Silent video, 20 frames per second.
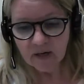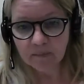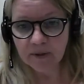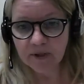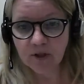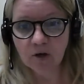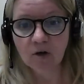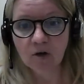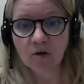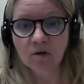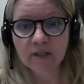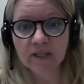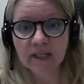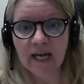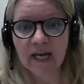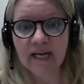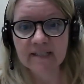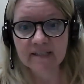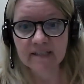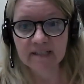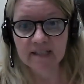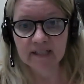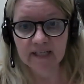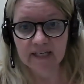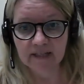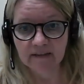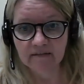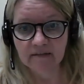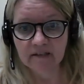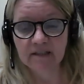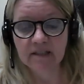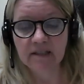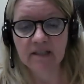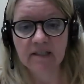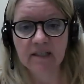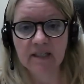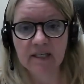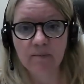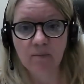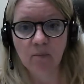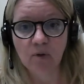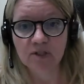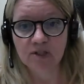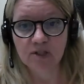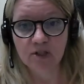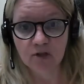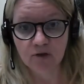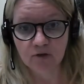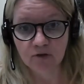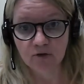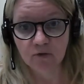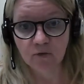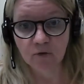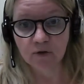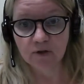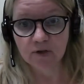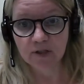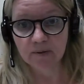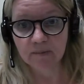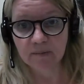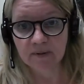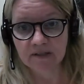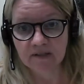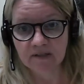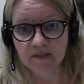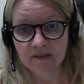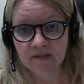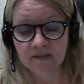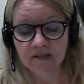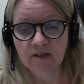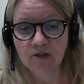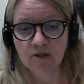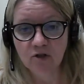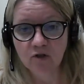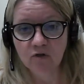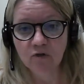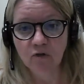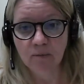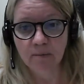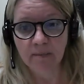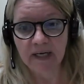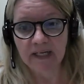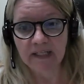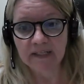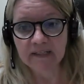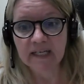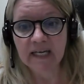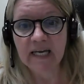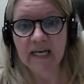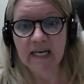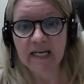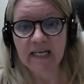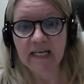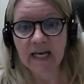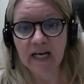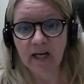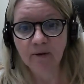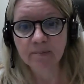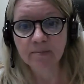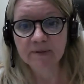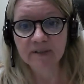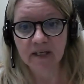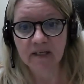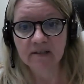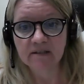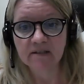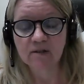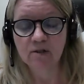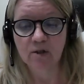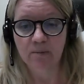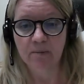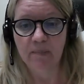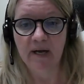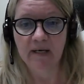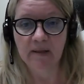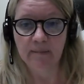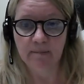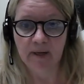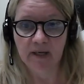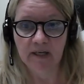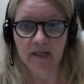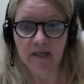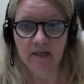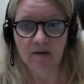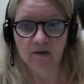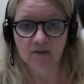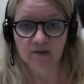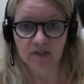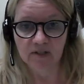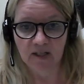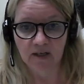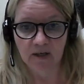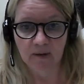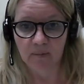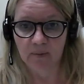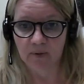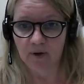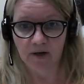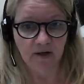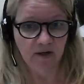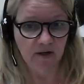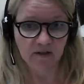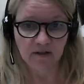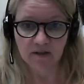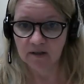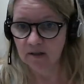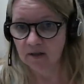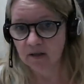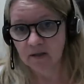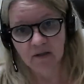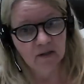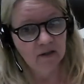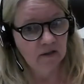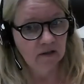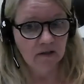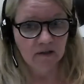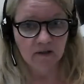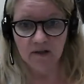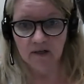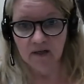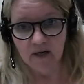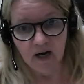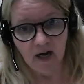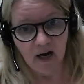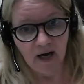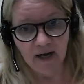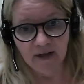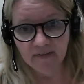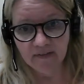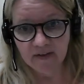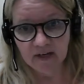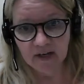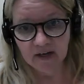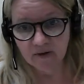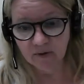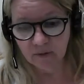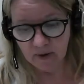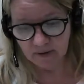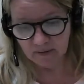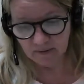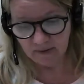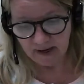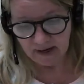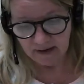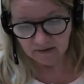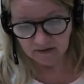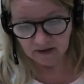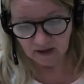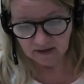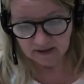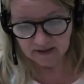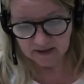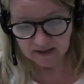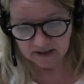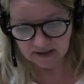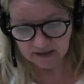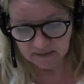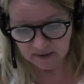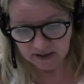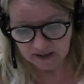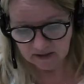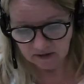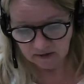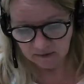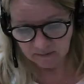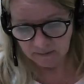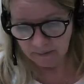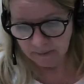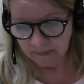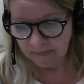But you only, as the accountant, need to keep what's useful to the business. And useful means it helps us to make money or sell our product. Not the other way around, not sentimental.